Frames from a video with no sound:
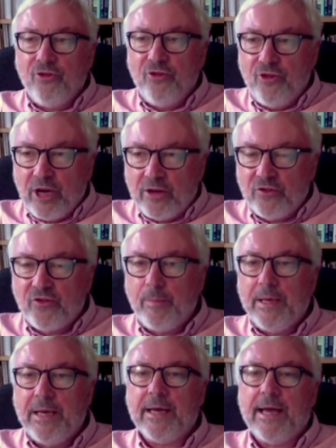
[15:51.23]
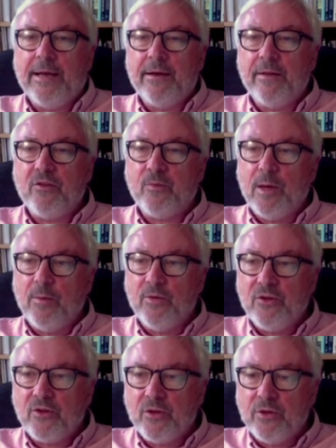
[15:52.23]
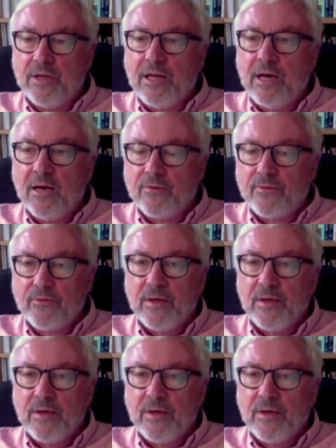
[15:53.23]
just being ahead at this moment is good enough.